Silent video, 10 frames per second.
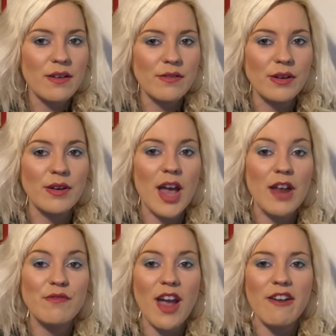
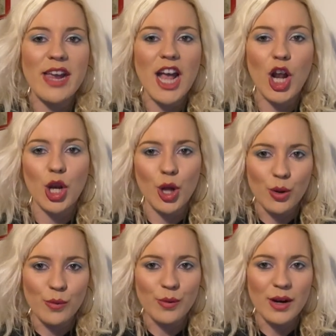and very
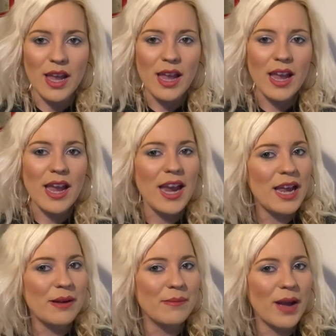alone
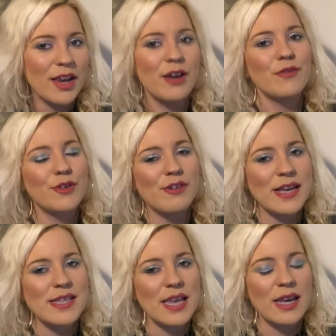in my love for
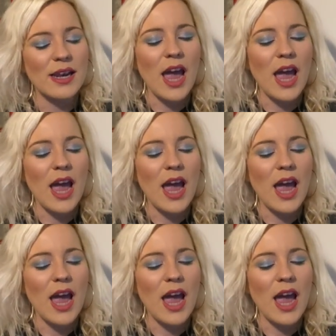wrestling.